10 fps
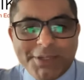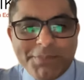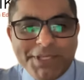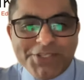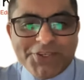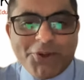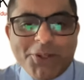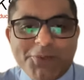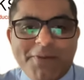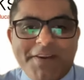uh, Peter, and
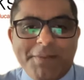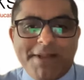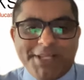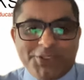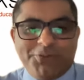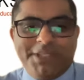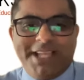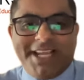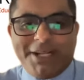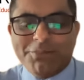all the very best with that.